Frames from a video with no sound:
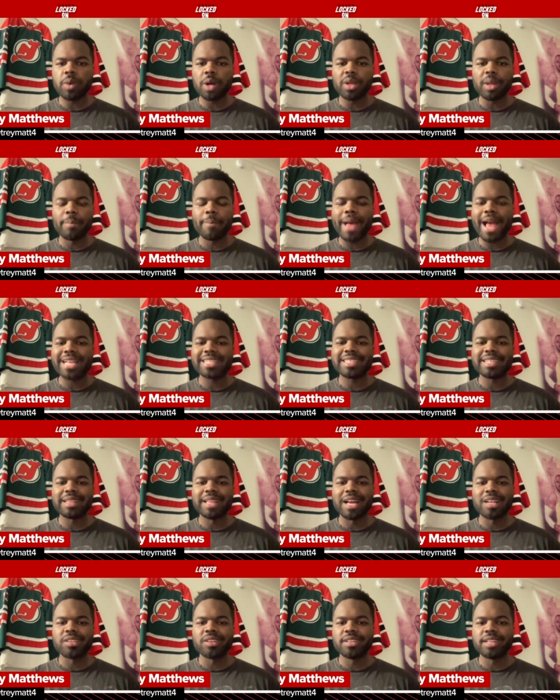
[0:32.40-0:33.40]
Welcome back to the
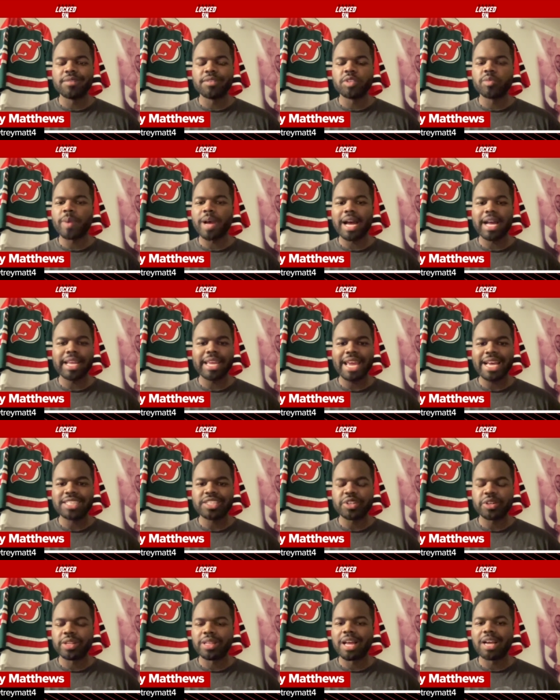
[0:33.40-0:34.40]
Locked On Devils podcast
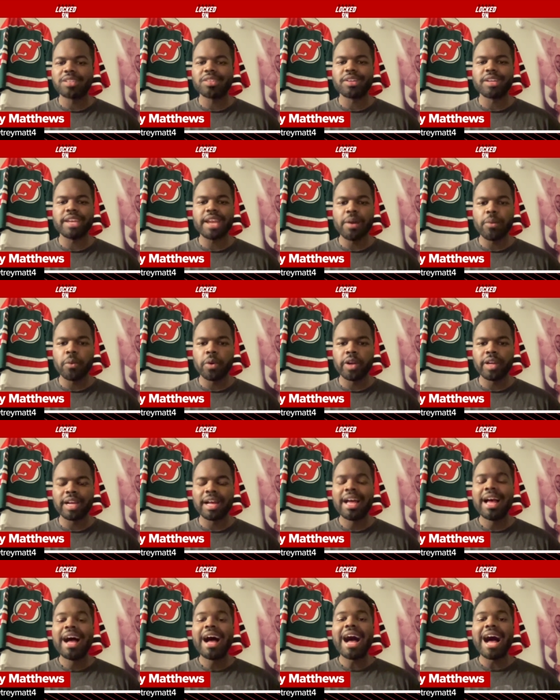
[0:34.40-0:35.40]
here on Locked On Network.
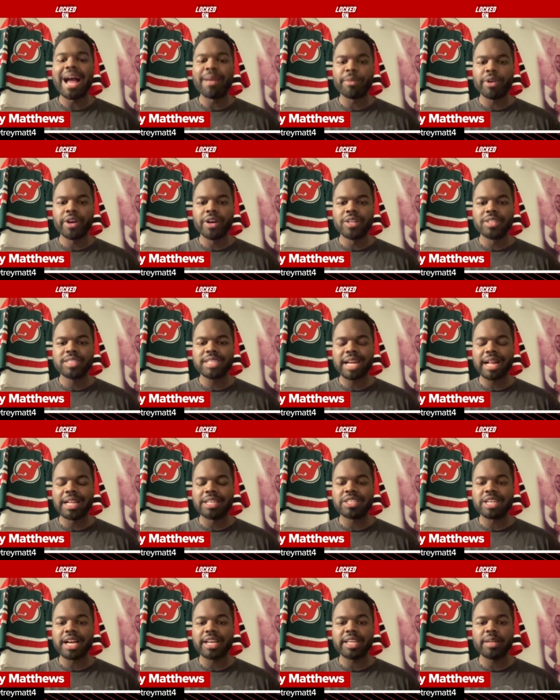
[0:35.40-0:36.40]
I'm your host,
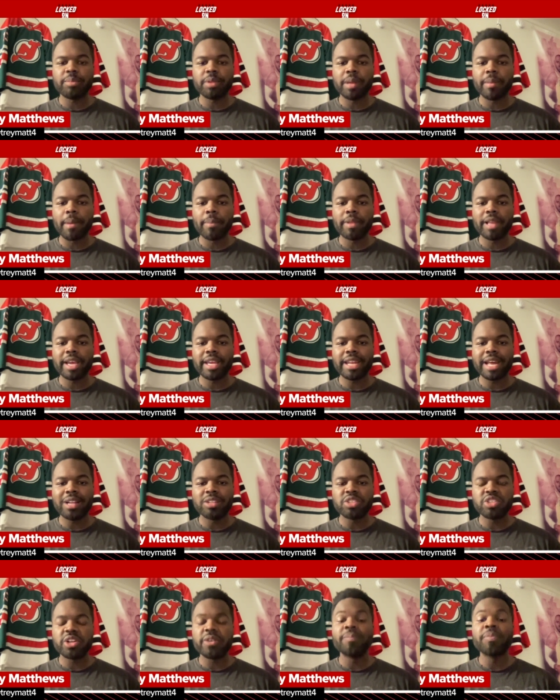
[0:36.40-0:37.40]
college hockey play-by-play
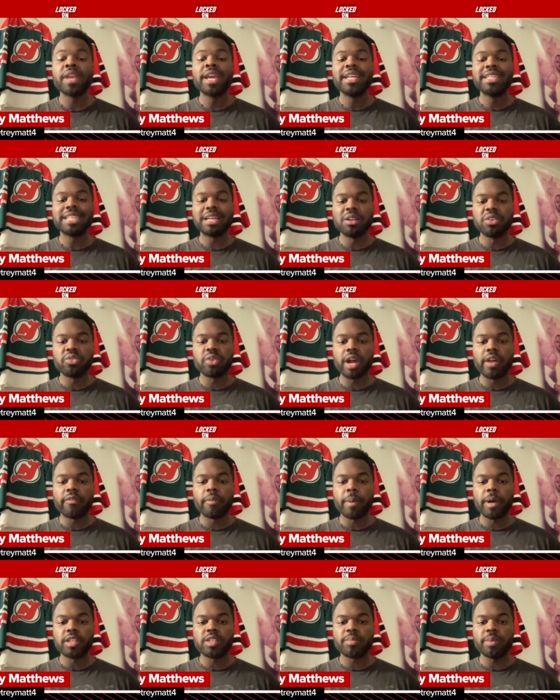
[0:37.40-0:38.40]
announcer, Devils writer
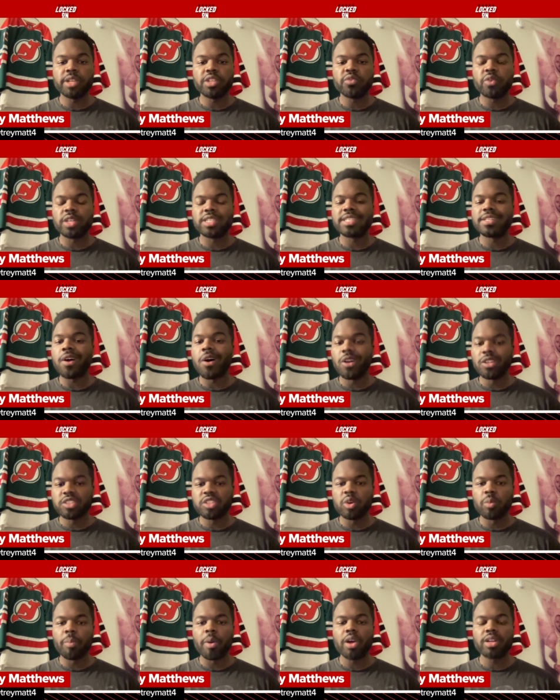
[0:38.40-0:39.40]
for Pucks and Pitchforks, and
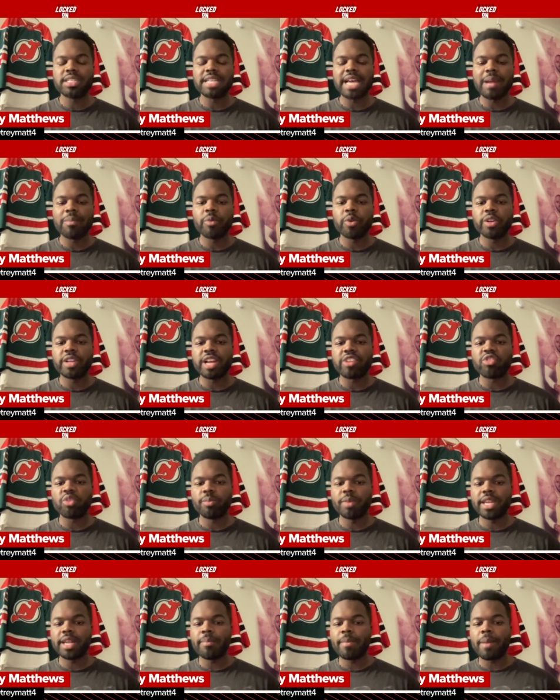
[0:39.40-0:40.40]
also part-time credential
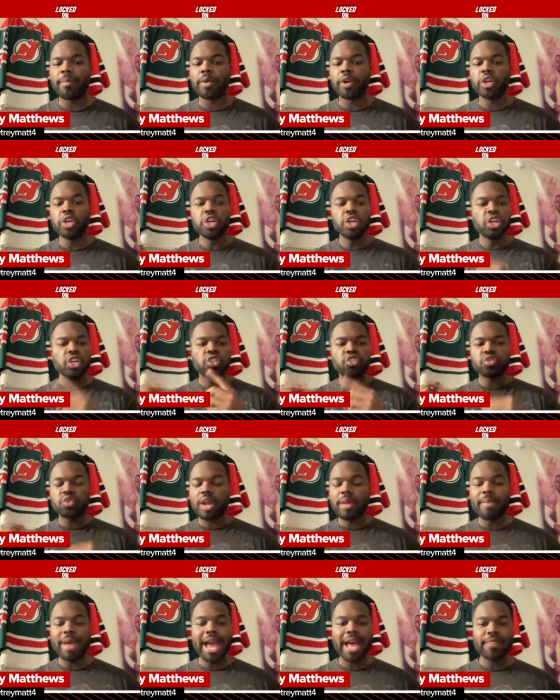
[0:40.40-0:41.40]
media member,
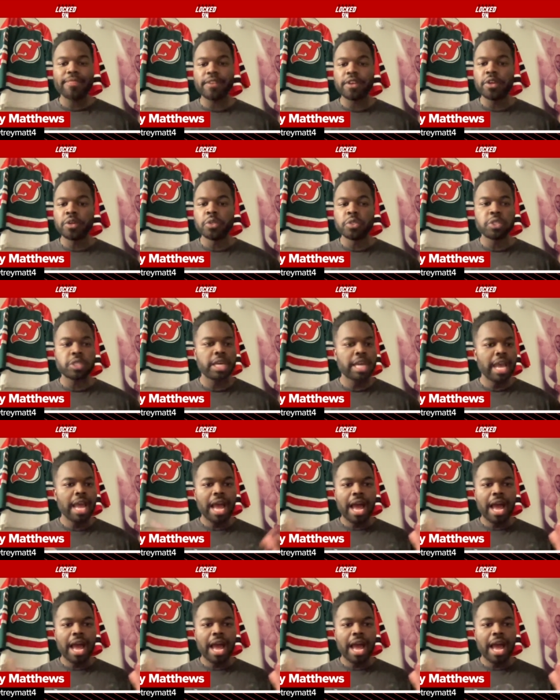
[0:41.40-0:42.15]
Trey Matthews.